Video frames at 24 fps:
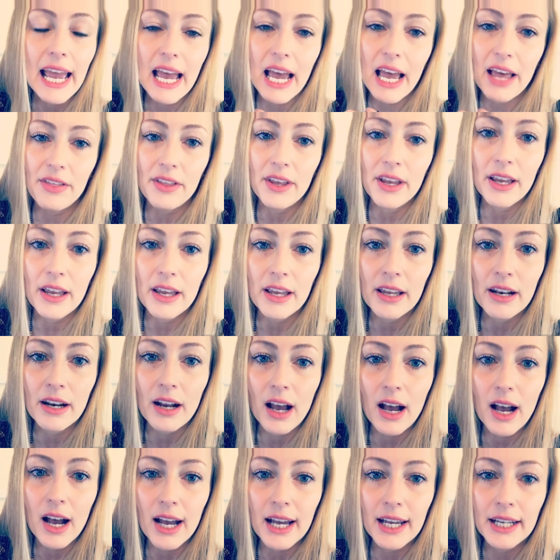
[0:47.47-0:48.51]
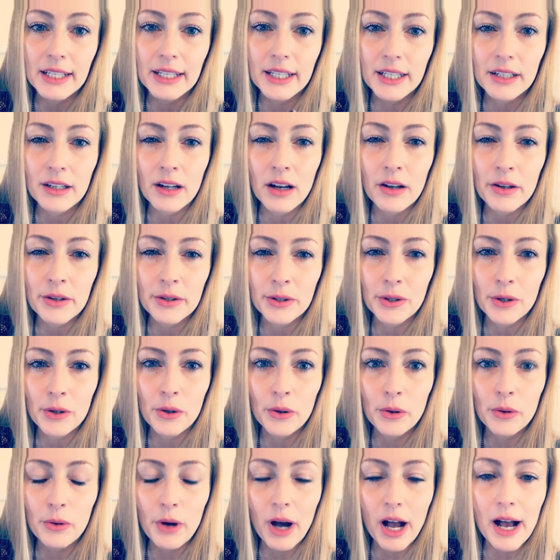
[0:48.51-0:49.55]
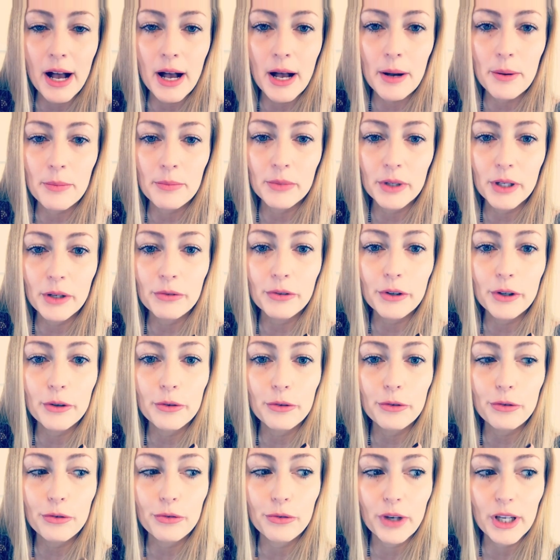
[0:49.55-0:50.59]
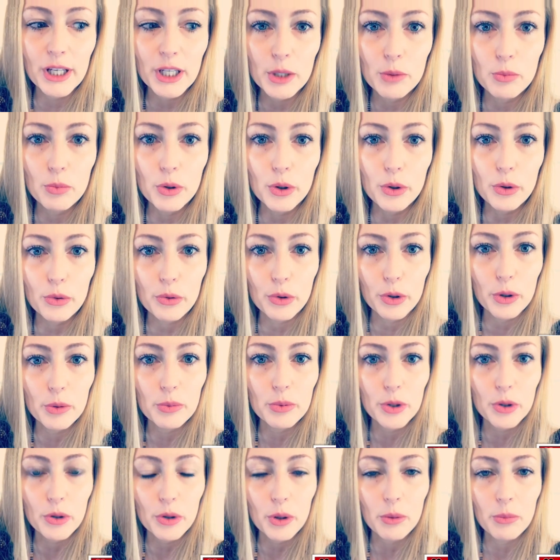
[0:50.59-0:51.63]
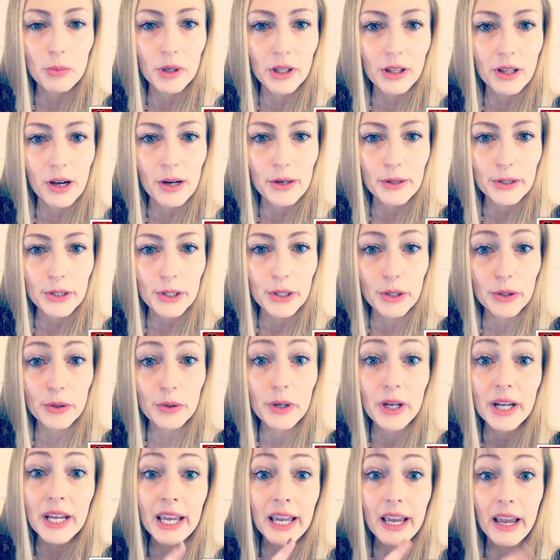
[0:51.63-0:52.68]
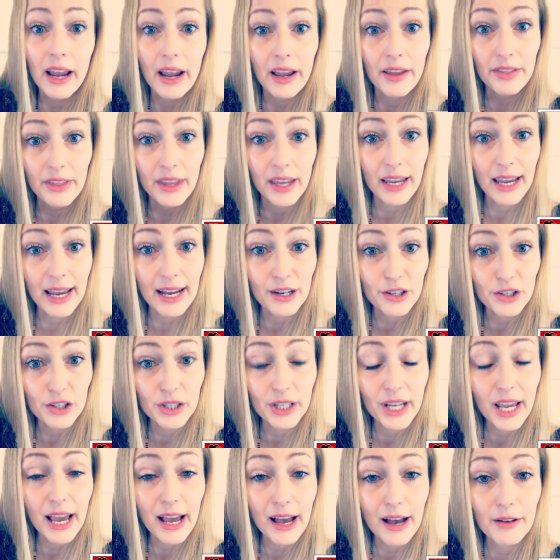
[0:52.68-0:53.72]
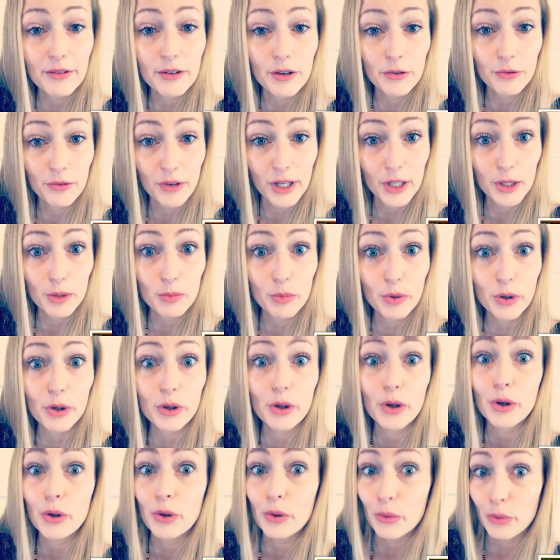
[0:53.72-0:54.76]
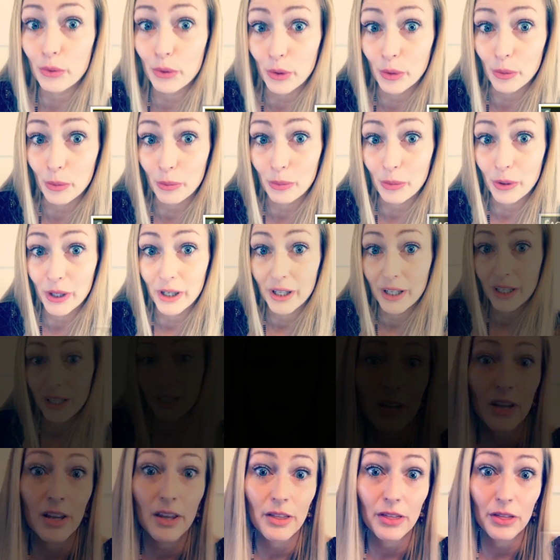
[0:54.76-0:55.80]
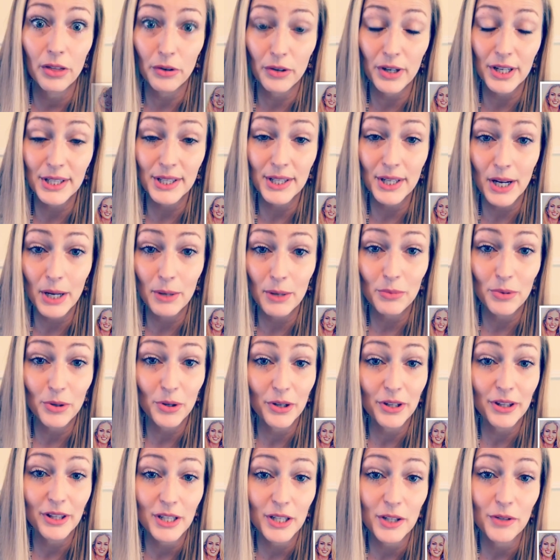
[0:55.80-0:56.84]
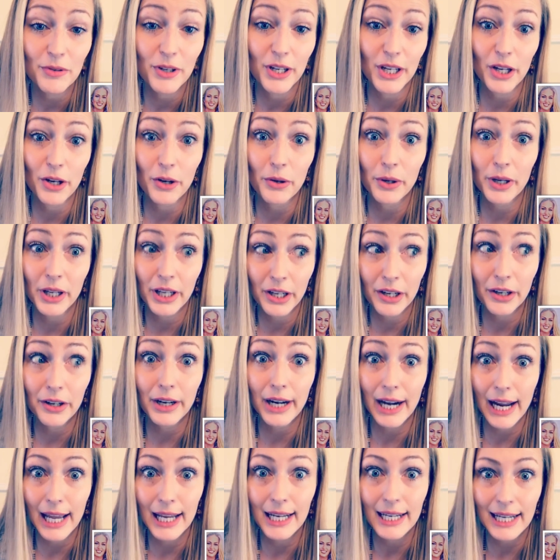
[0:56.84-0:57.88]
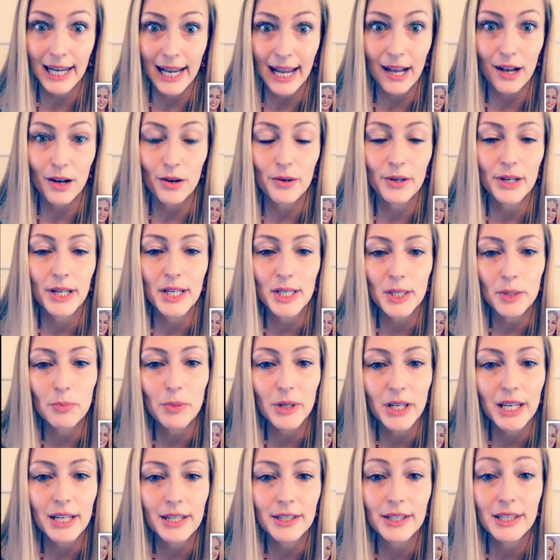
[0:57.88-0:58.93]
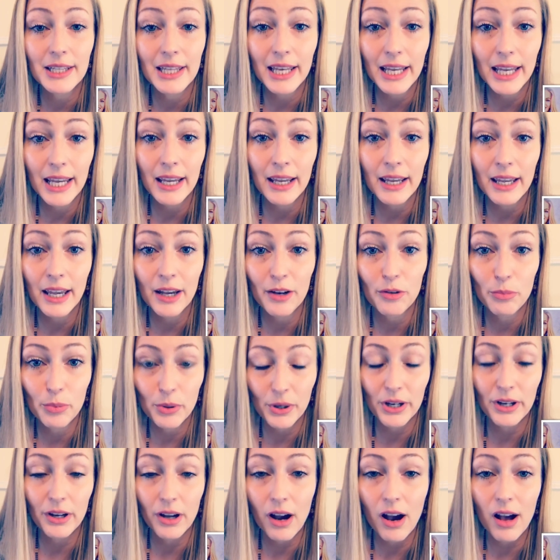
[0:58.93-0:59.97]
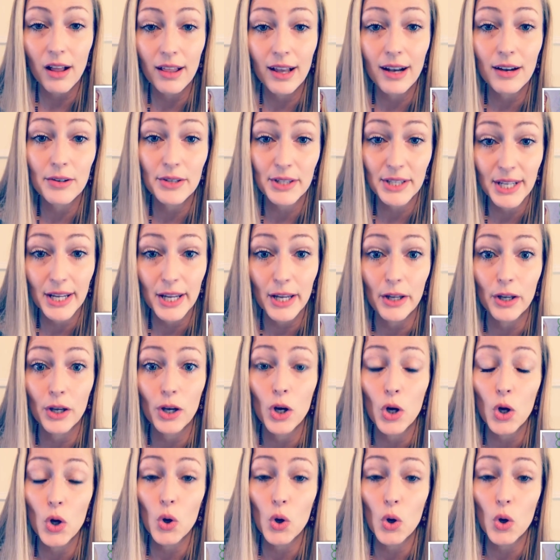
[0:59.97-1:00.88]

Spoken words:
And then I did also different Facebook groups you can belong to, and they actually have a Facebook group. The reason I'm doing this video here and now is because they have put a call out saying,